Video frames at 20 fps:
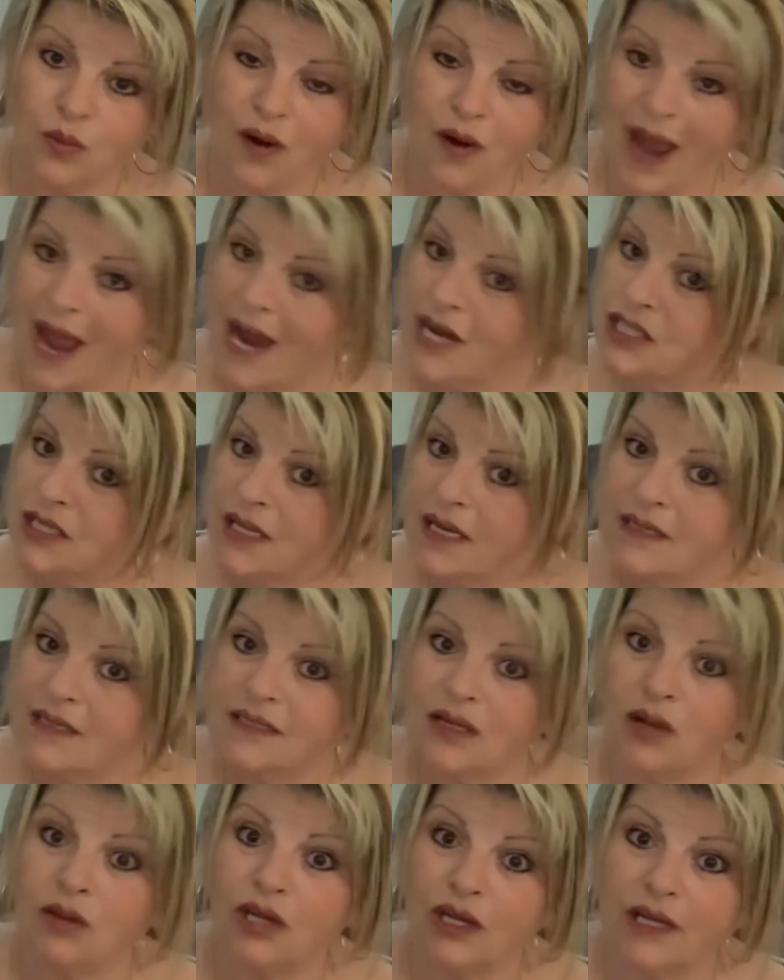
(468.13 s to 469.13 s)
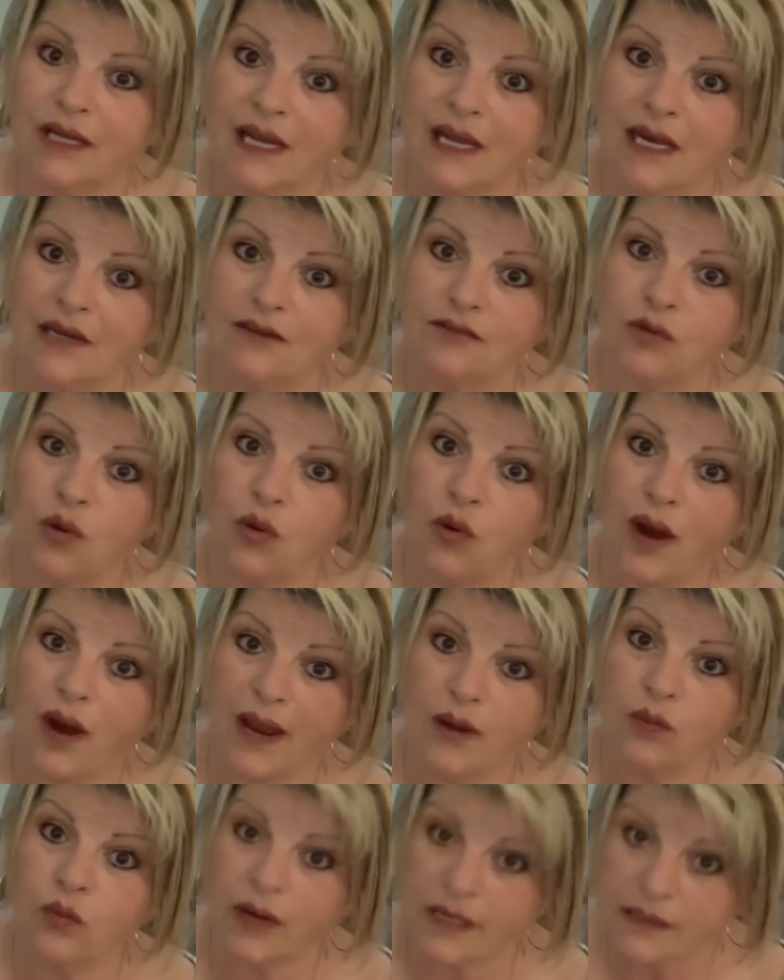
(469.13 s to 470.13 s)
actually still looking for
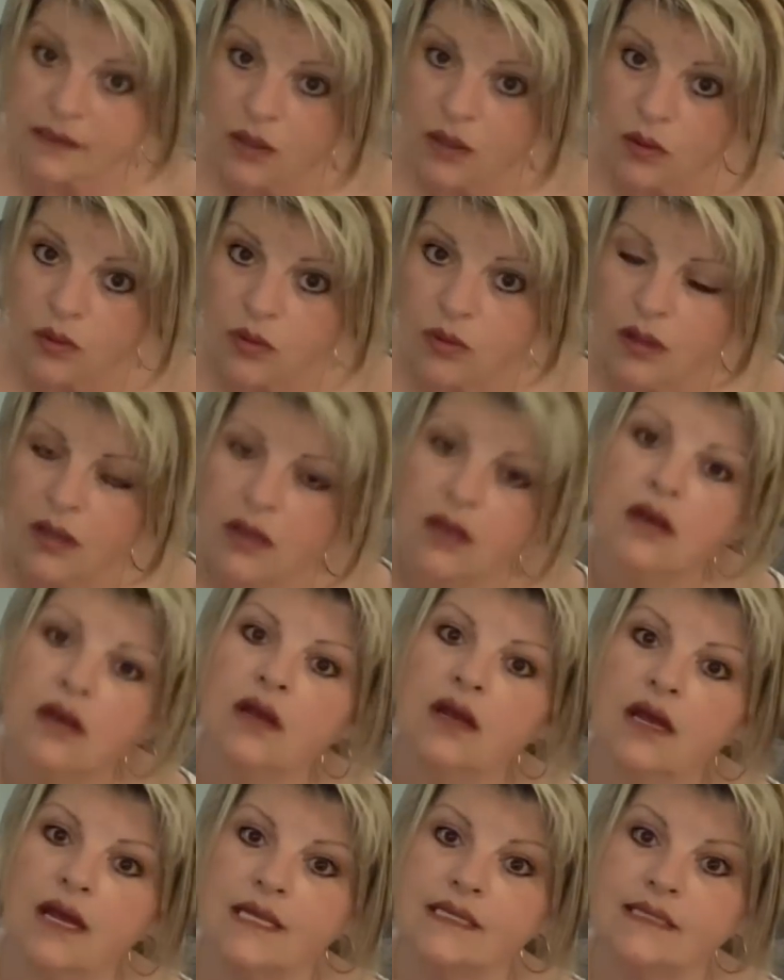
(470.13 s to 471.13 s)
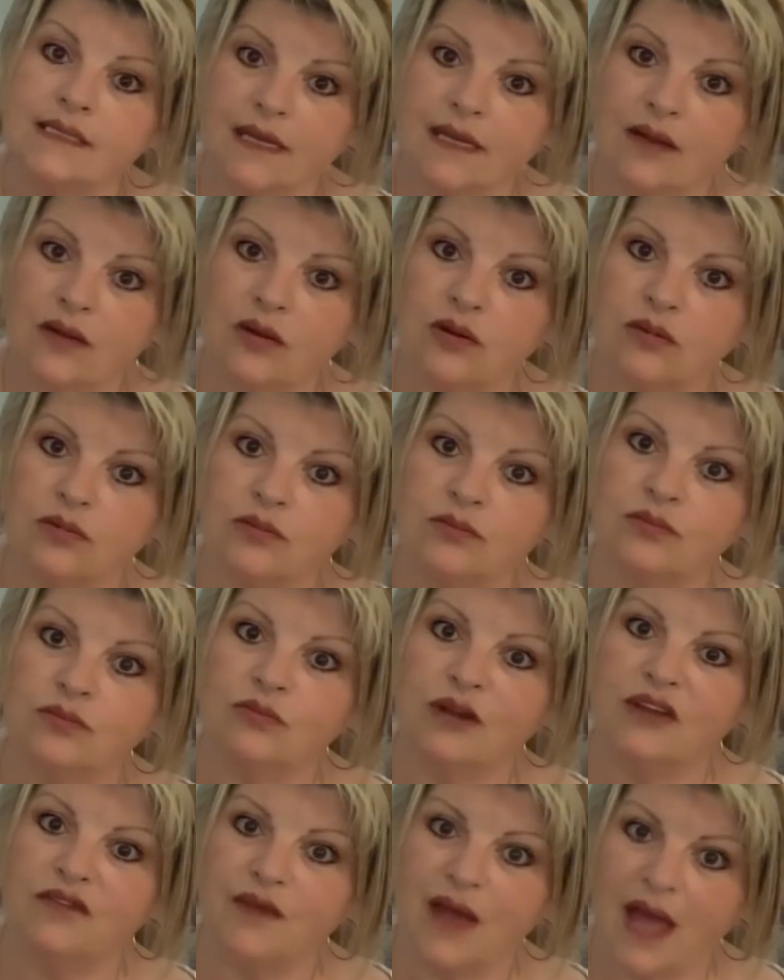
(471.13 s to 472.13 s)
a rental until
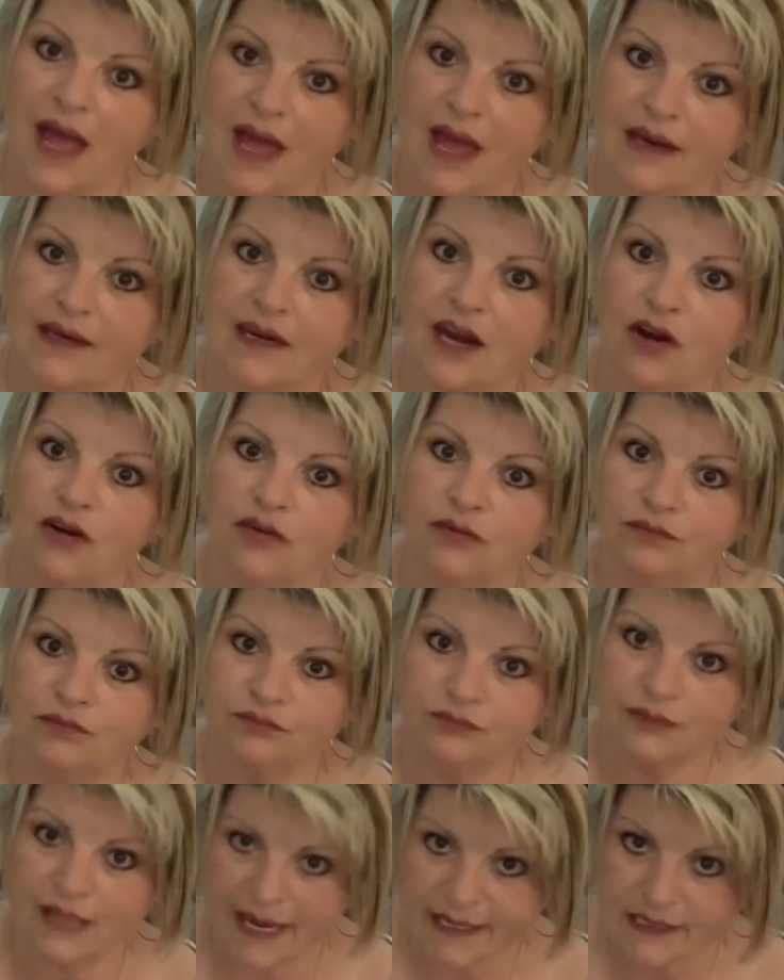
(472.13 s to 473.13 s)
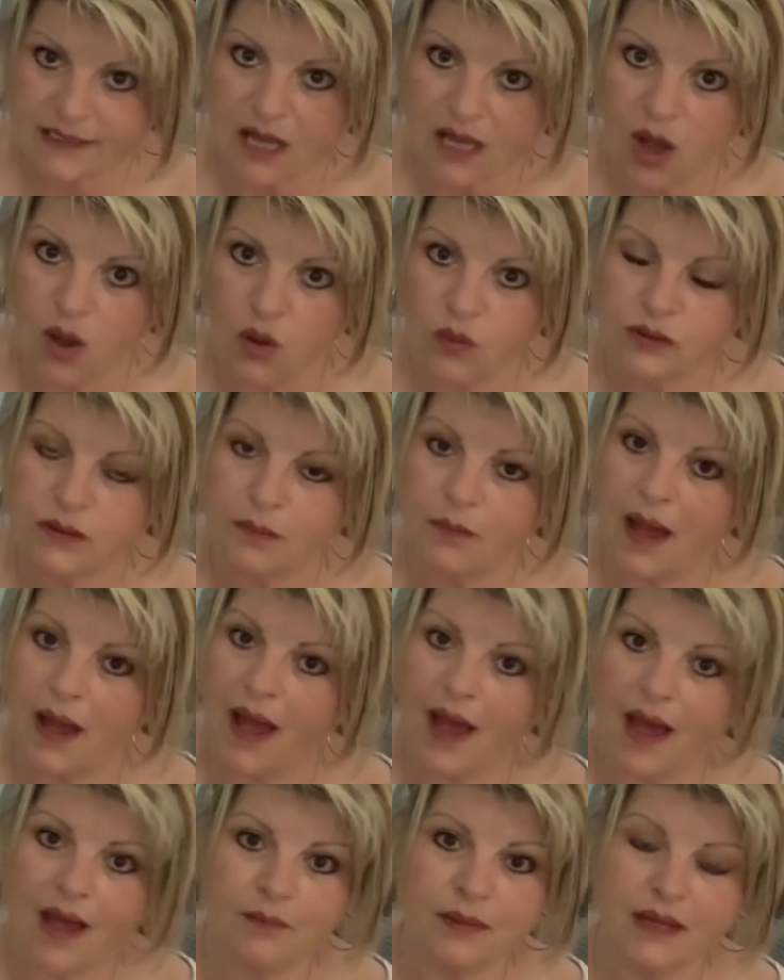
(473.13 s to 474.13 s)
we find our next home to
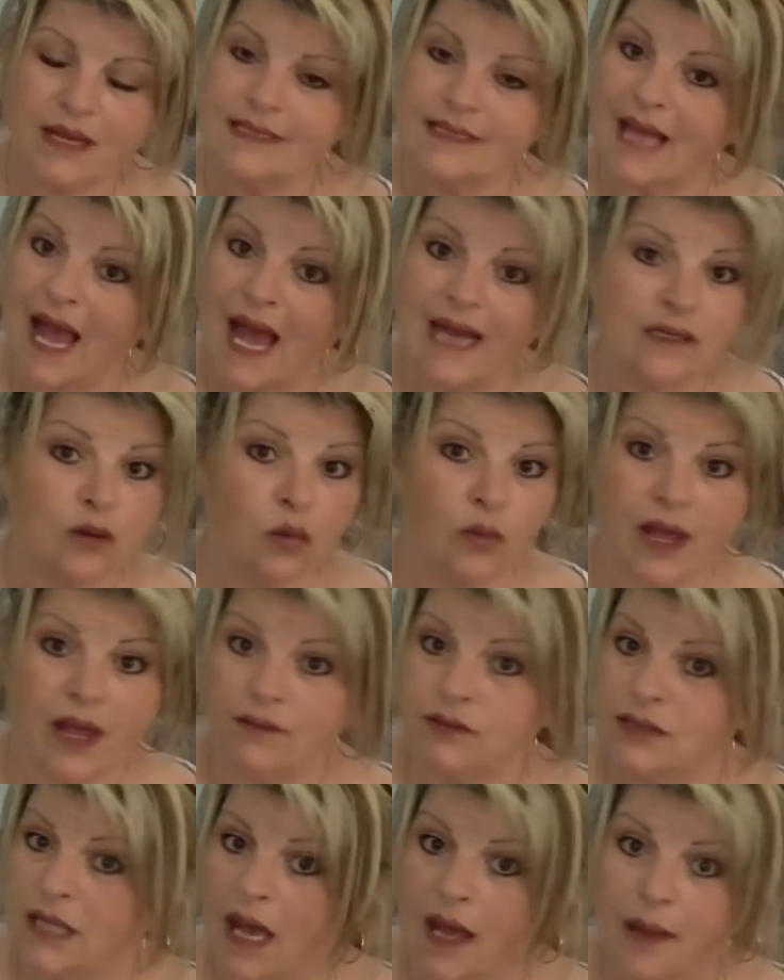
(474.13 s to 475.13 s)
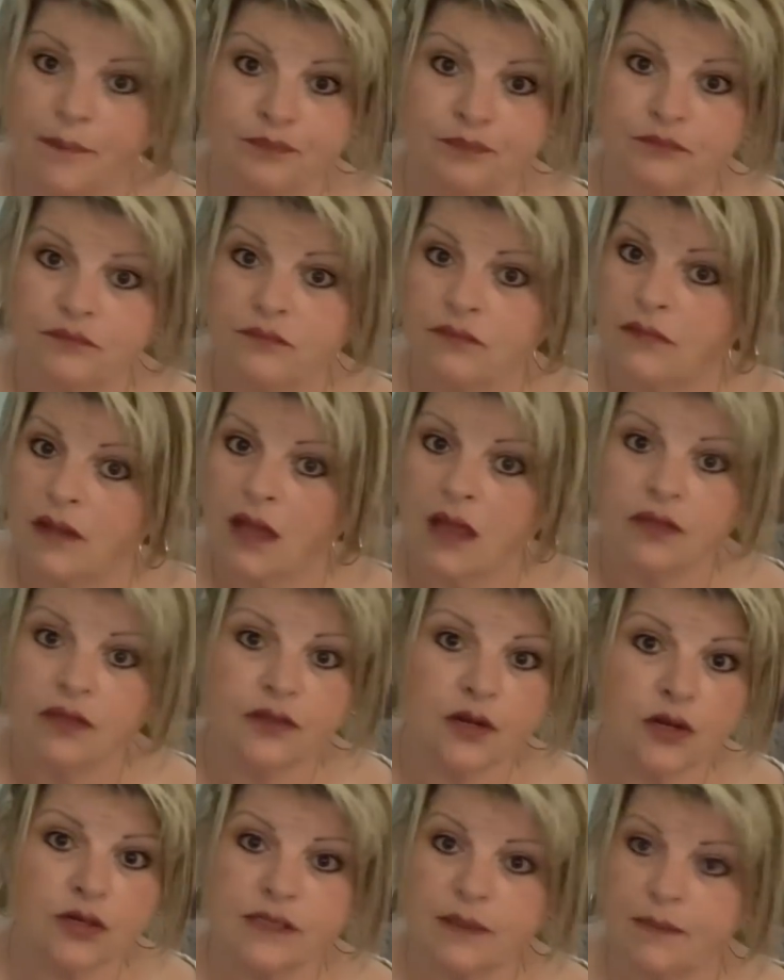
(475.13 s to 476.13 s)
buy, because I don't have time.
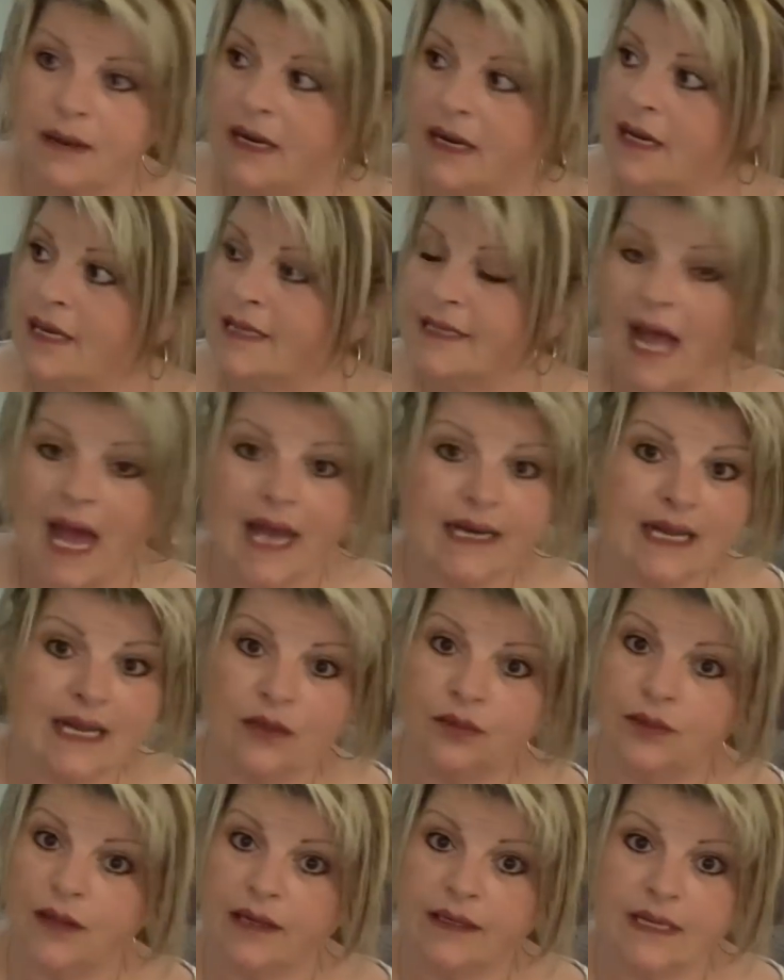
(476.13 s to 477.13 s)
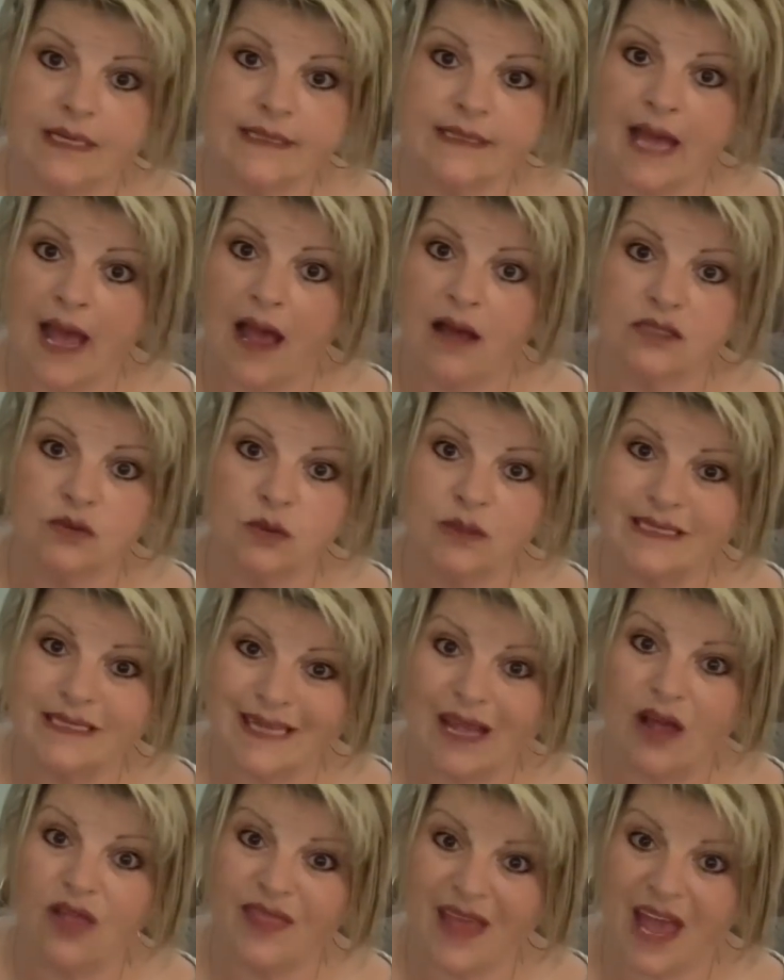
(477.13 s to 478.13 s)
Because I didn't think this house would
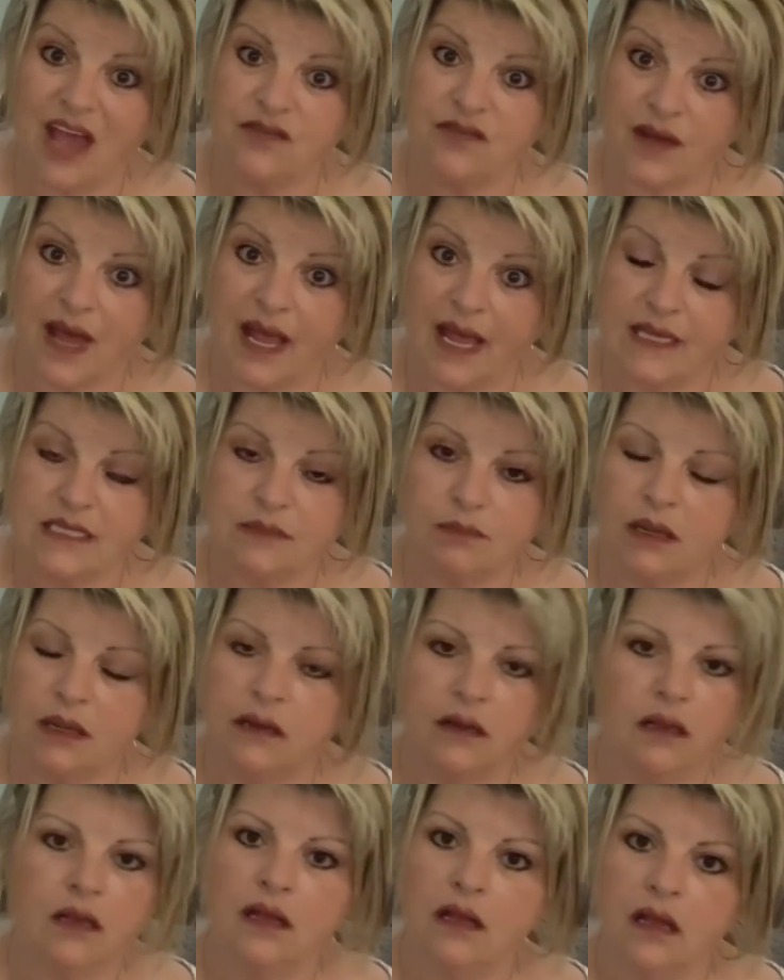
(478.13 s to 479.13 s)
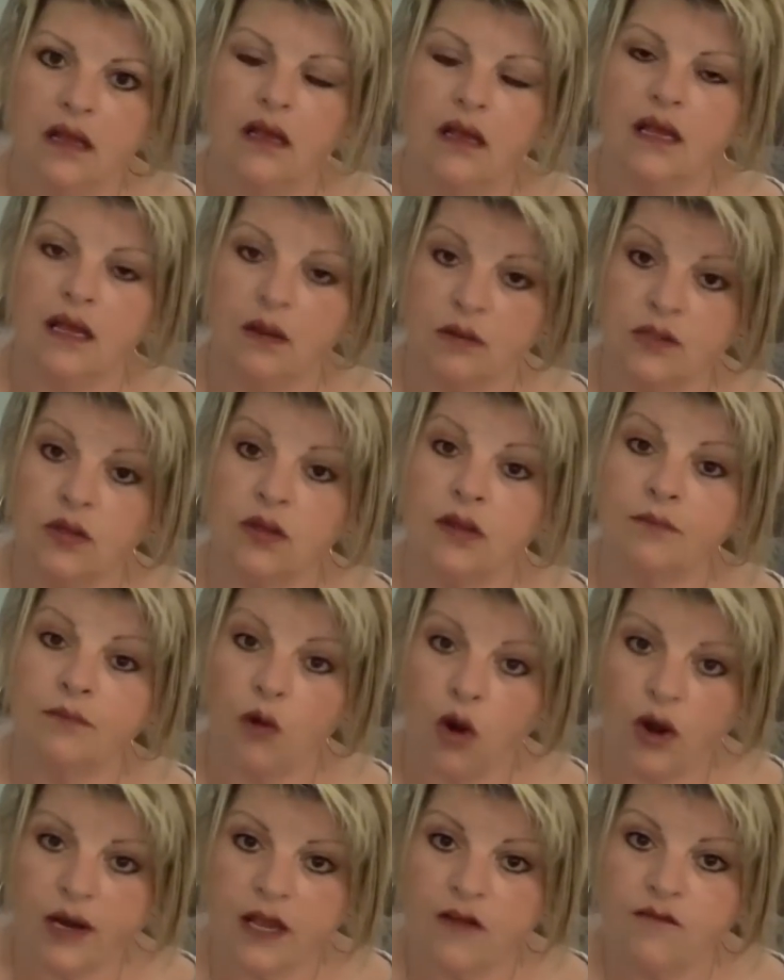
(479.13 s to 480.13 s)
sell that fast, but it was on the
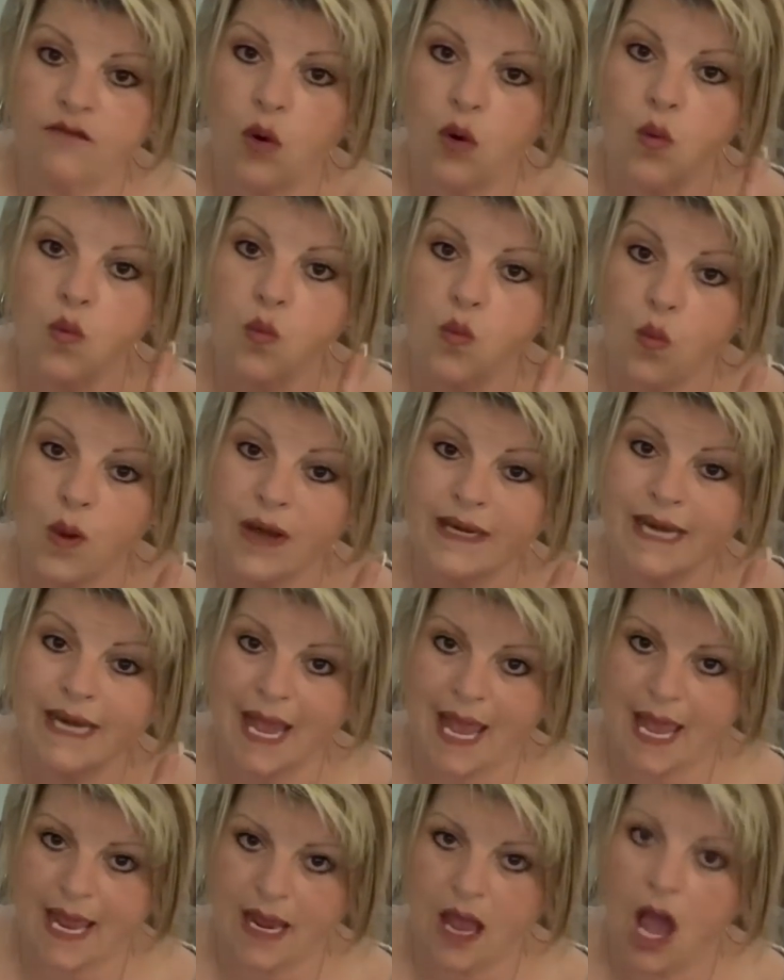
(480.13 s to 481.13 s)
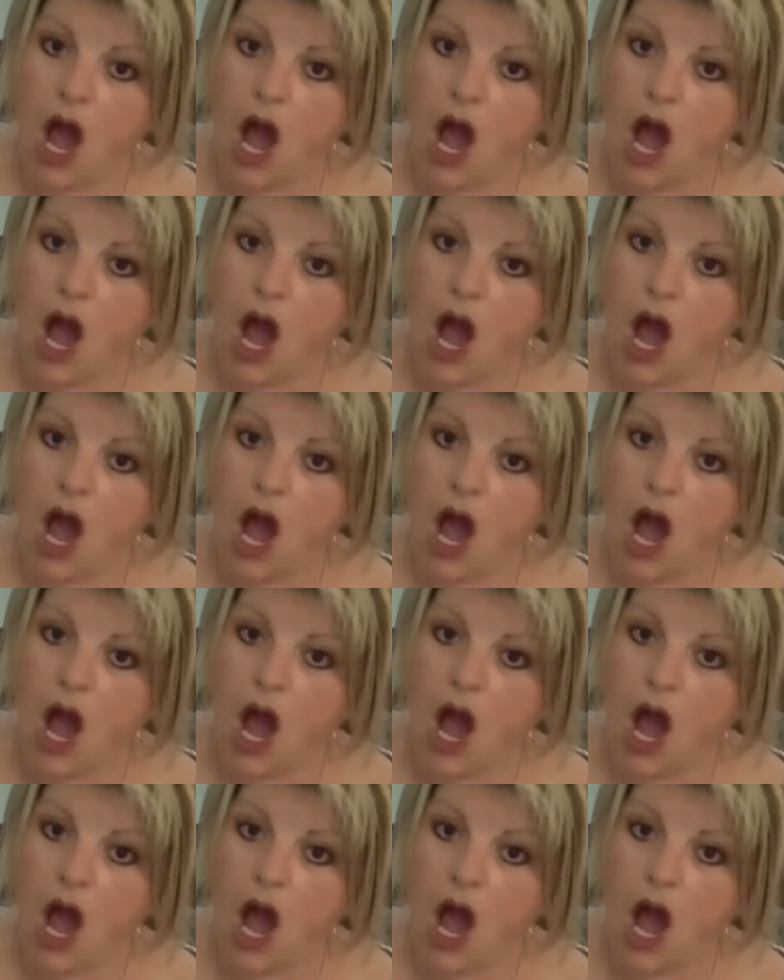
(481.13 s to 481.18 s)
market for one day.